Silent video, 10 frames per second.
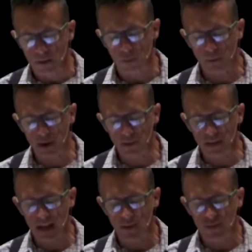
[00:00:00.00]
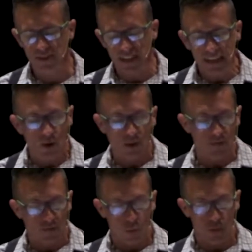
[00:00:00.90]
Well, apparently, God was in all
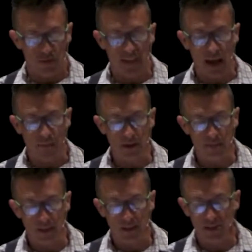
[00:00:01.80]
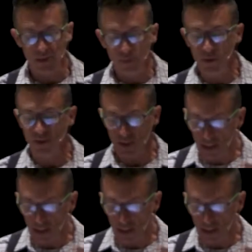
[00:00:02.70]
of what was happening because he put this